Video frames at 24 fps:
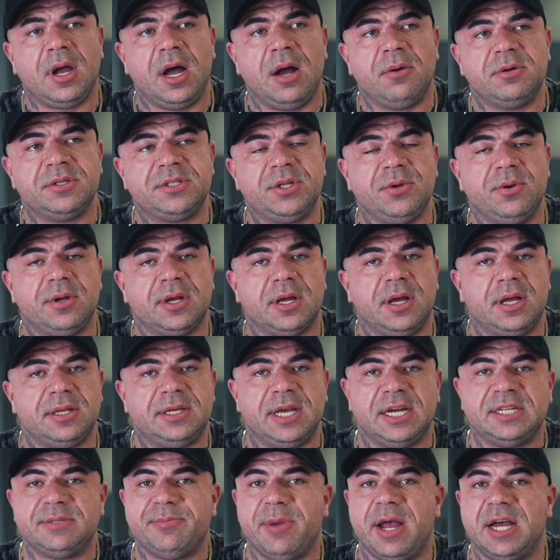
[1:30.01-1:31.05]
I was doing a
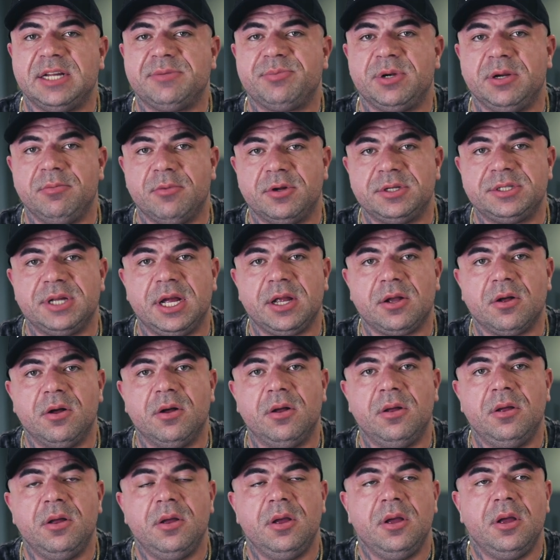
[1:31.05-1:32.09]
test mass primo
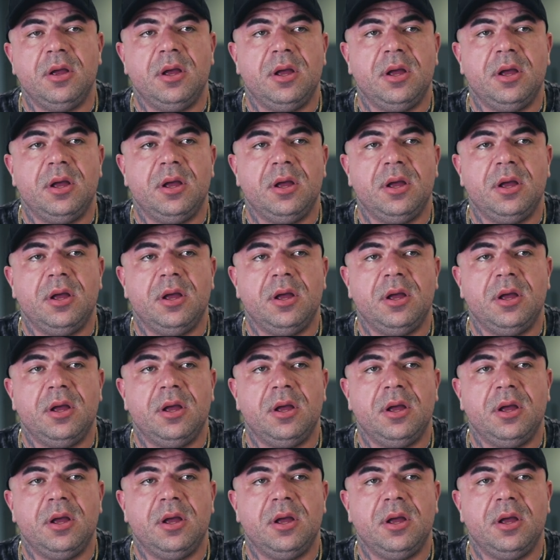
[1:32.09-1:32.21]
cycle.